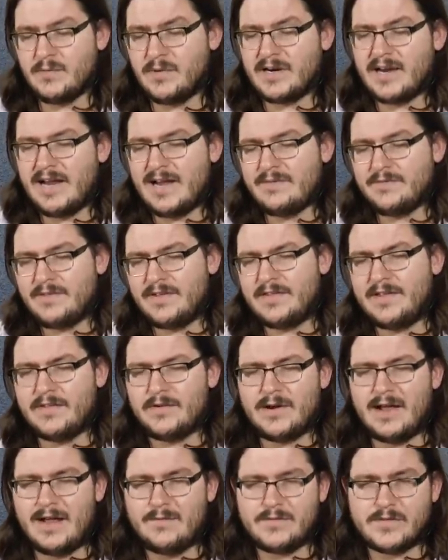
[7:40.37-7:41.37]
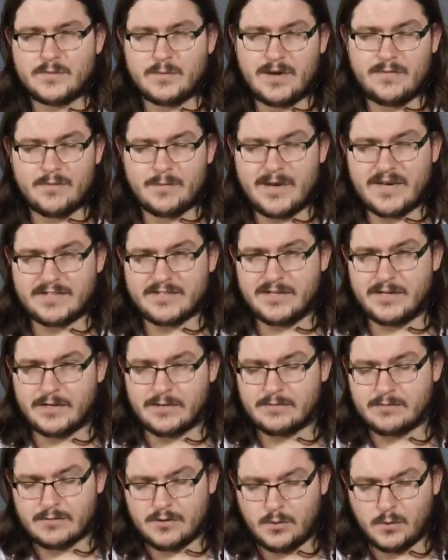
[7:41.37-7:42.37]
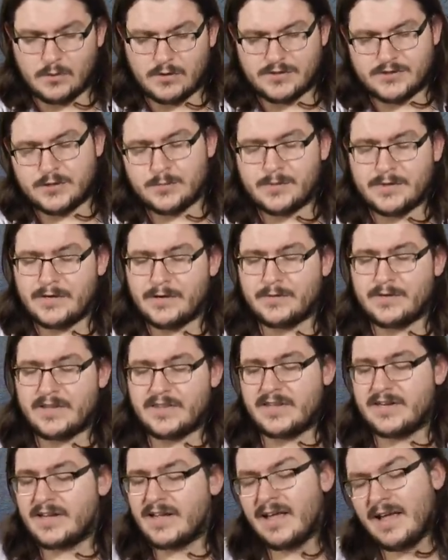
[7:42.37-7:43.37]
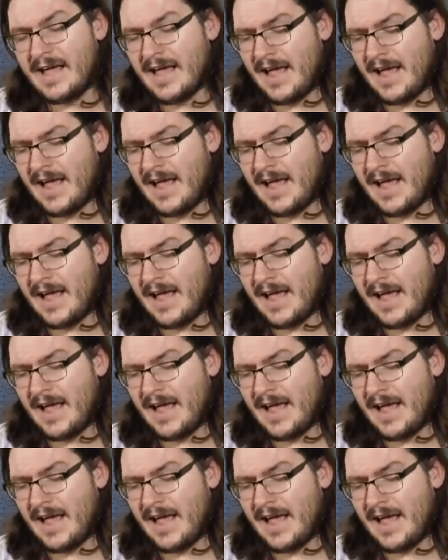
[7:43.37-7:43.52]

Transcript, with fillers: one half, and the other half is whatever makes their coolest superhero they think.